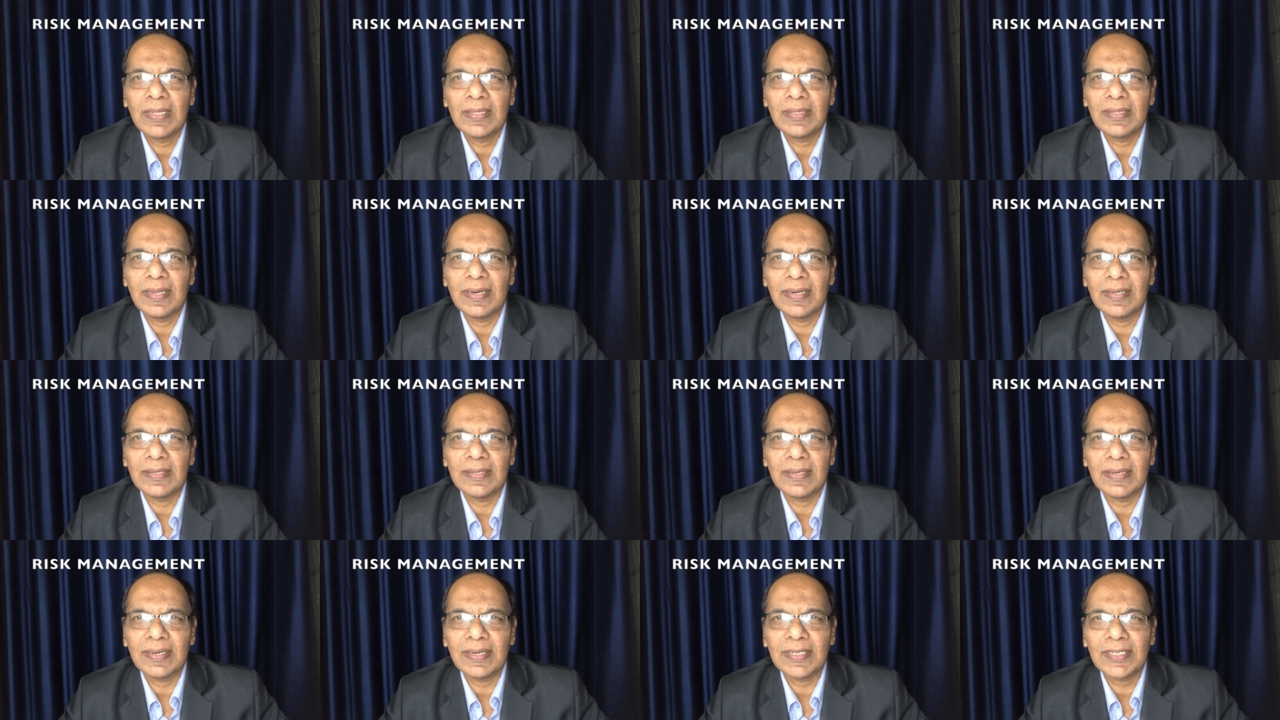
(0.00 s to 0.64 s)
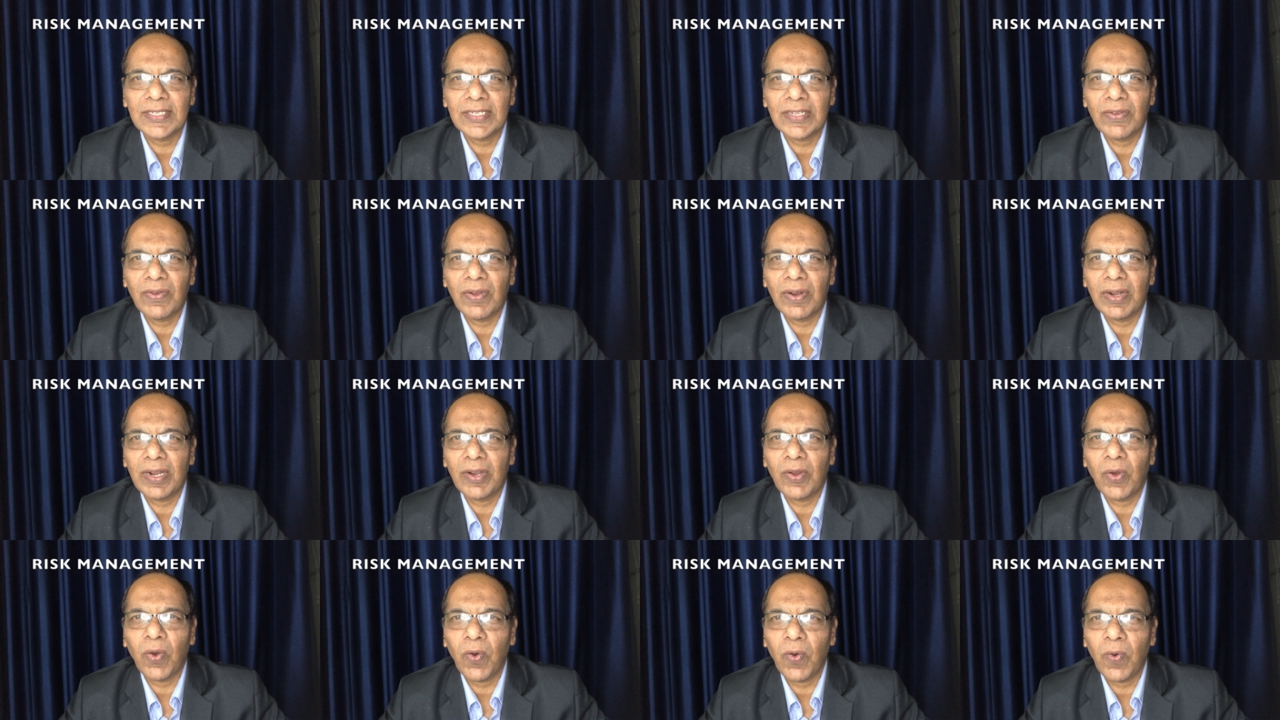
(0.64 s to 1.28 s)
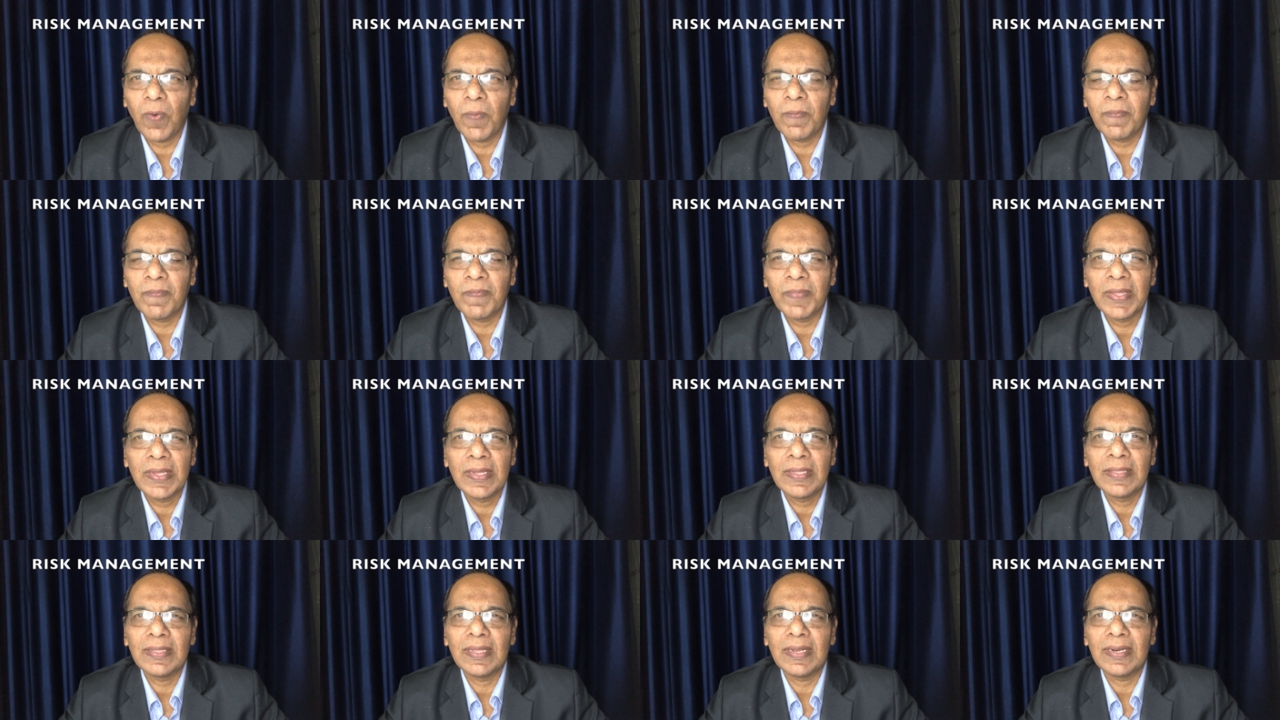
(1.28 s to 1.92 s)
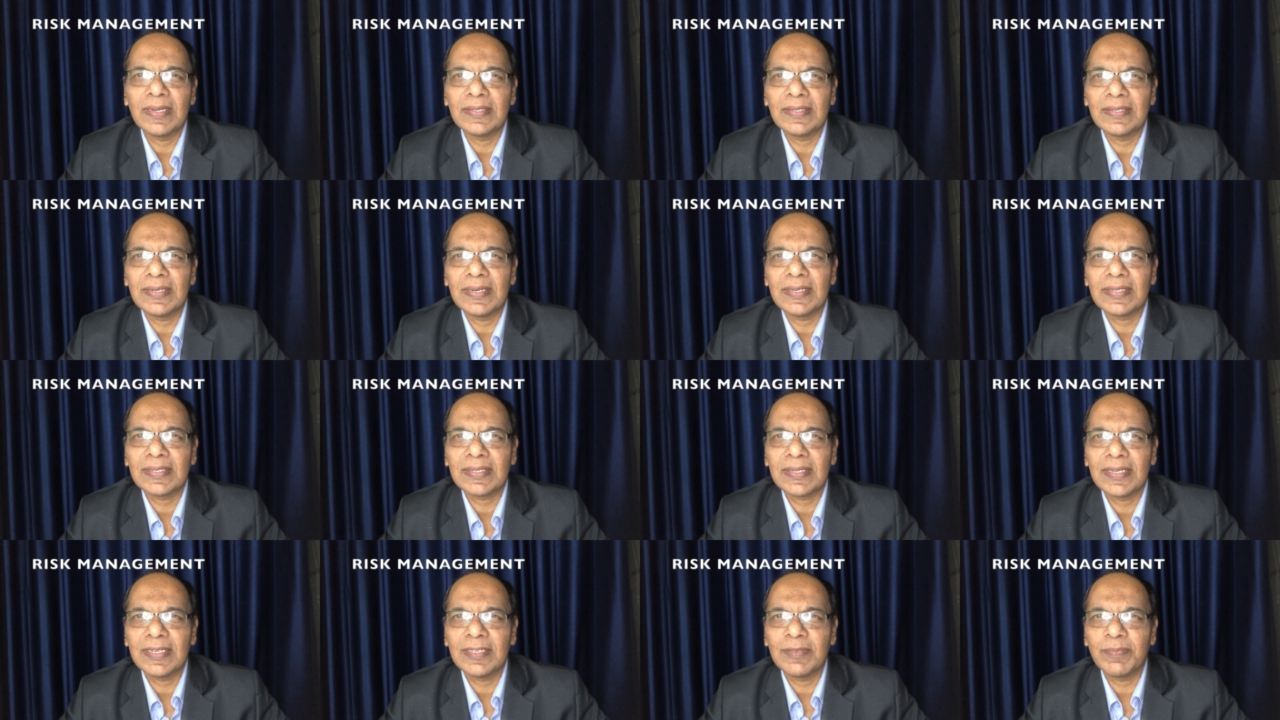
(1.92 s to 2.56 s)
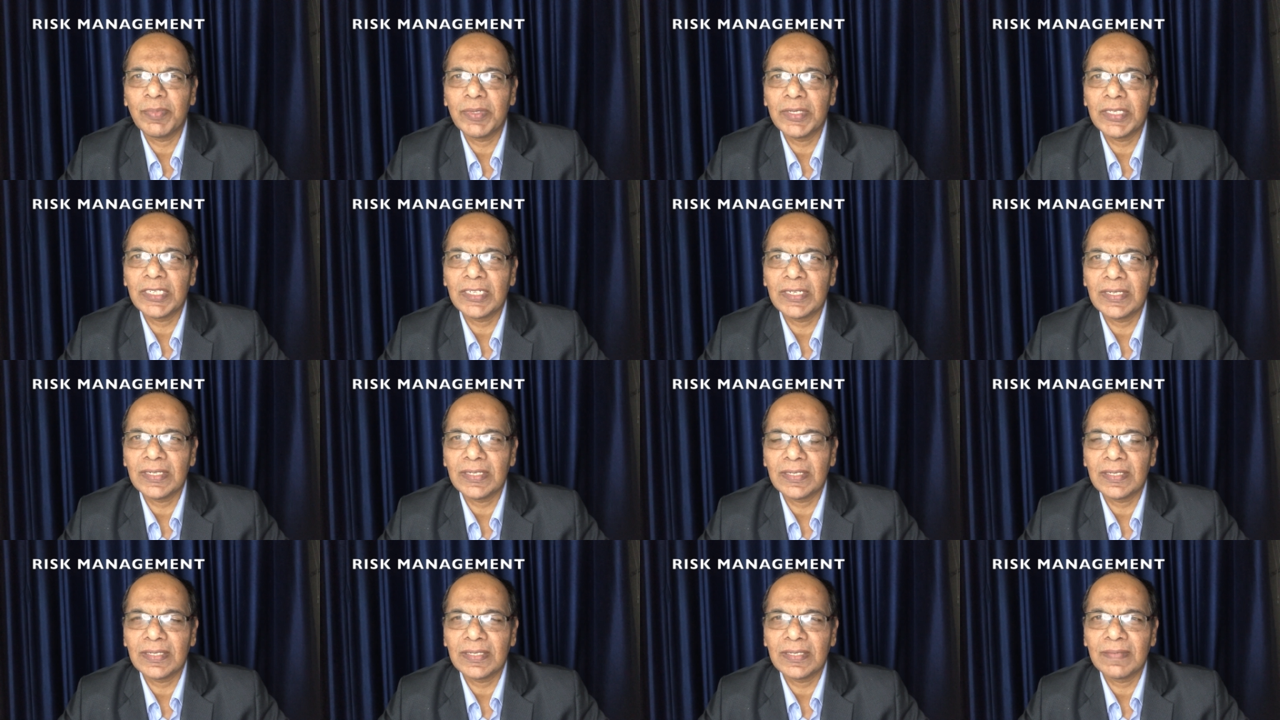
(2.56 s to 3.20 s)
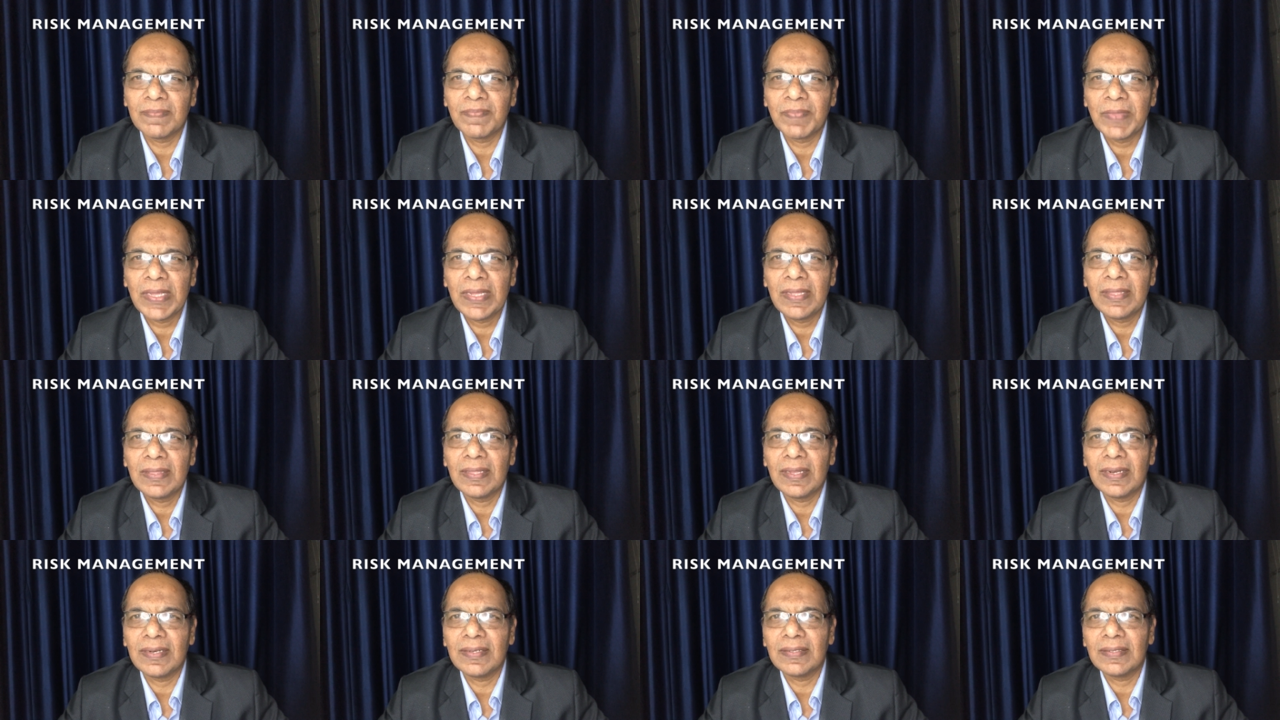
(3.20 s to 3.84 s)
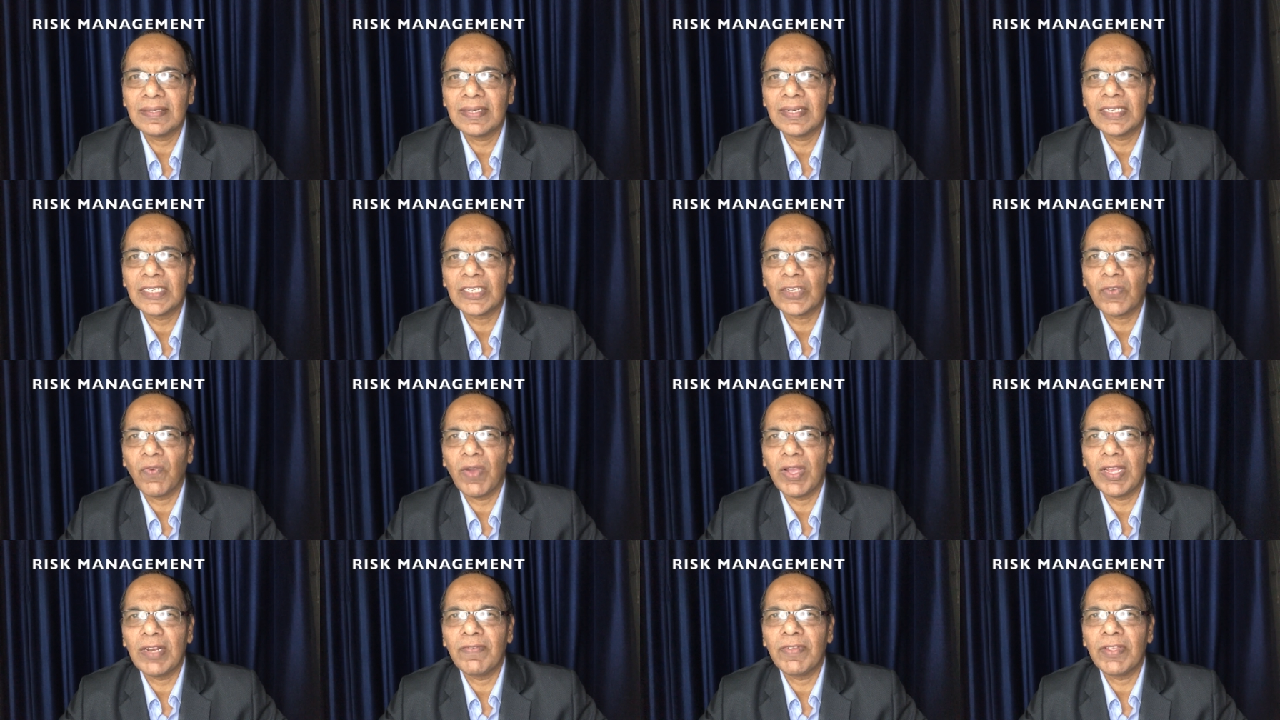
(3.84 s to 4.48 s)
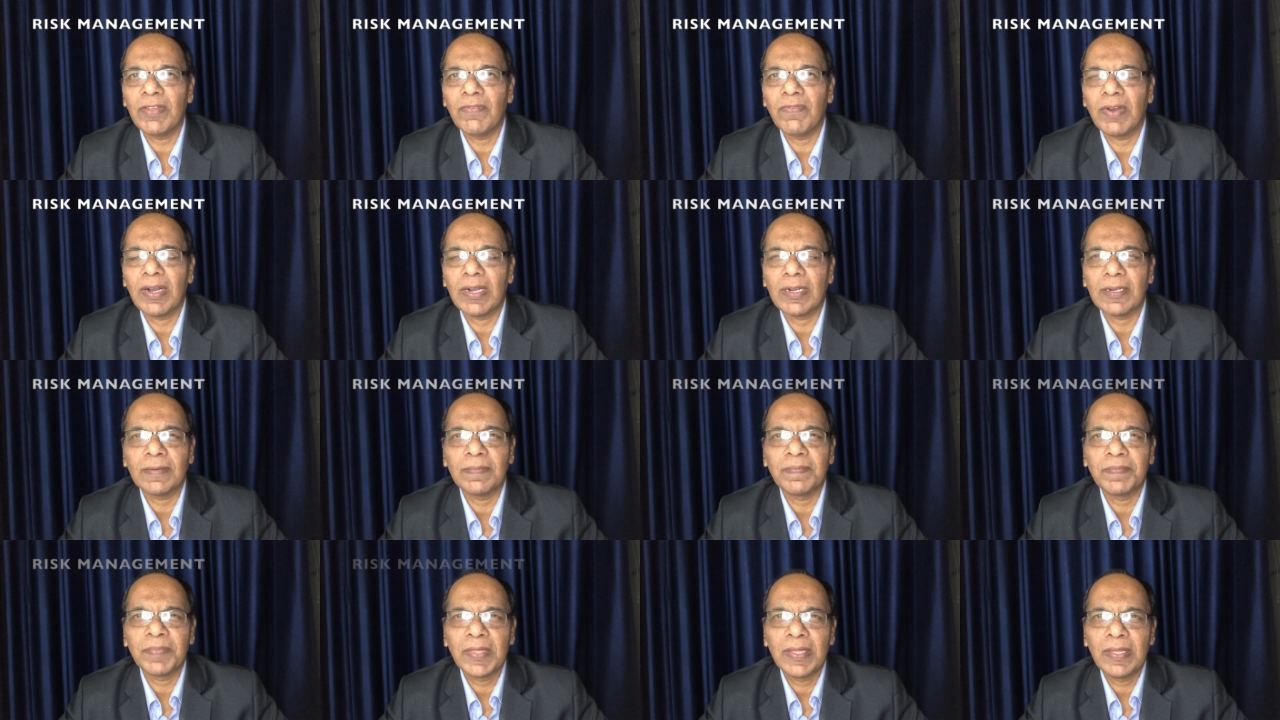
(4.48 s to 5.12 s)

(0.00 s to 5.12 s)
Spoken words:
there is risk at home, there is risk in business, there is risk while we work.